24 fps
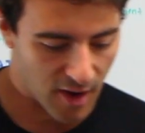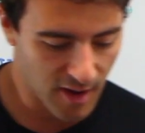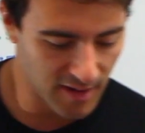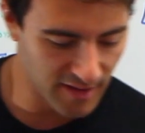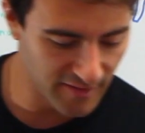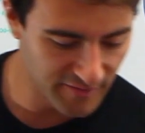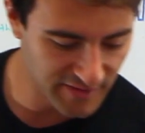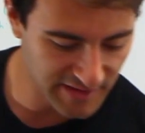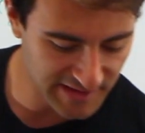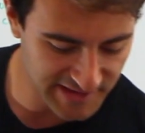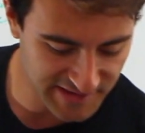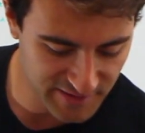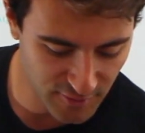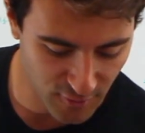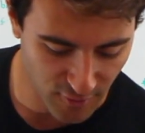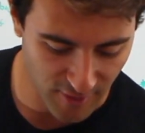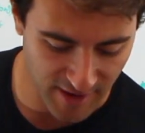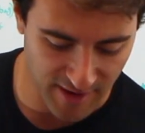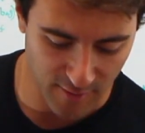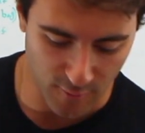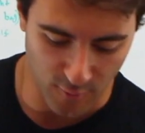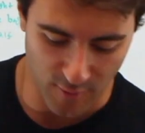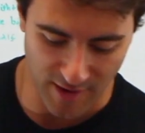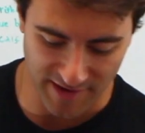all of these
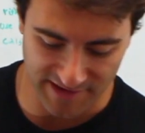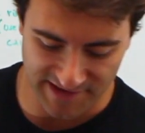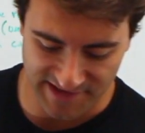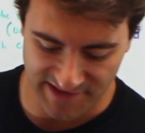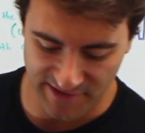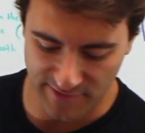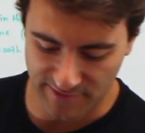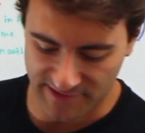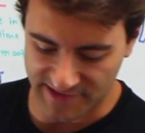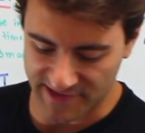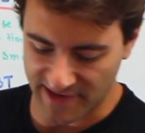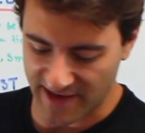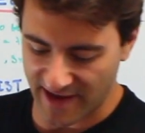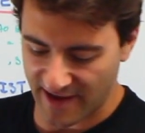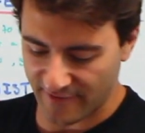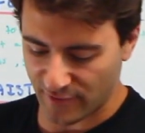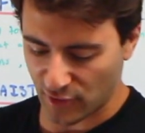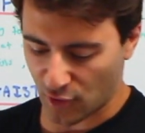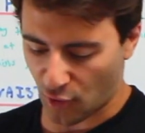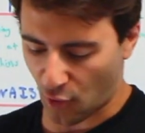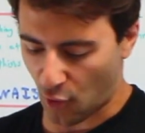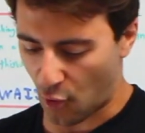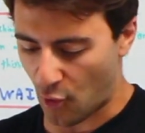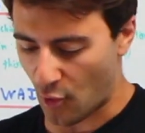great wetsuits, they have
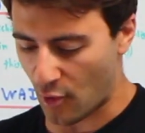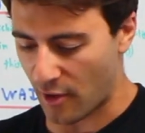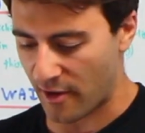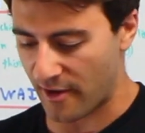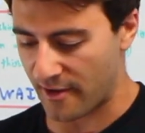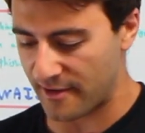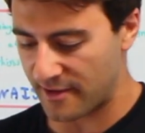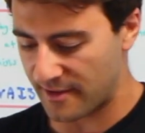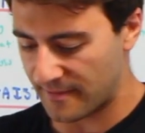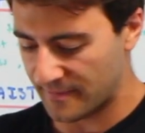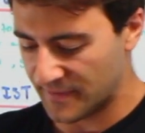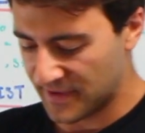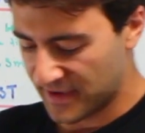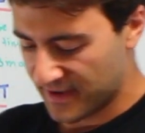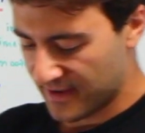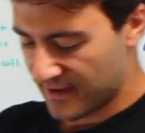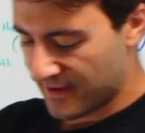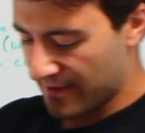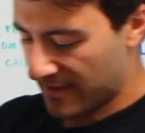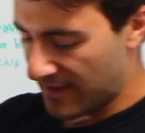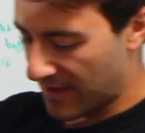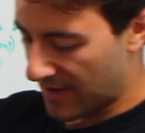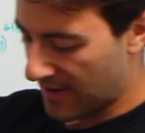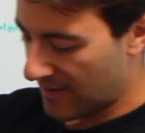a cord
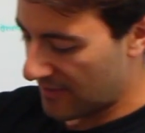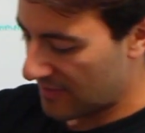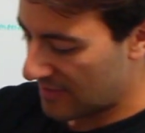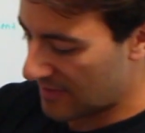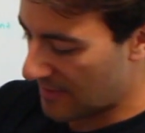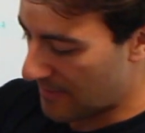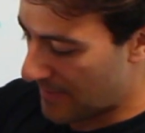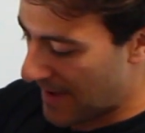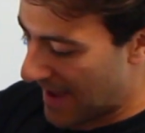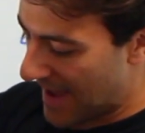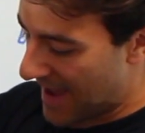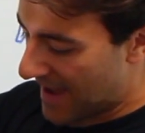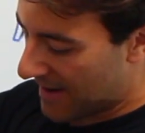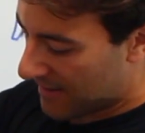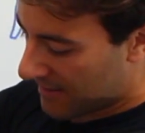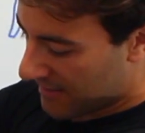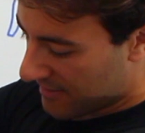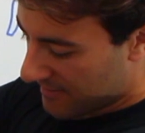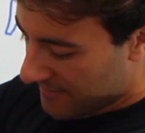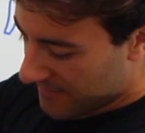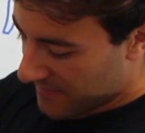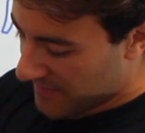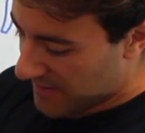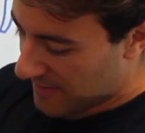in the
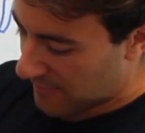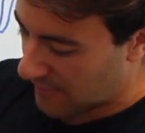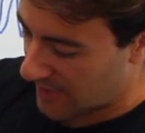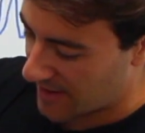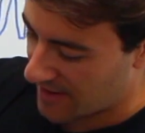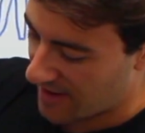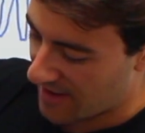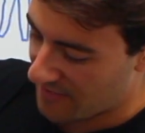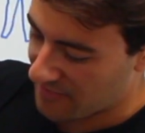back, right?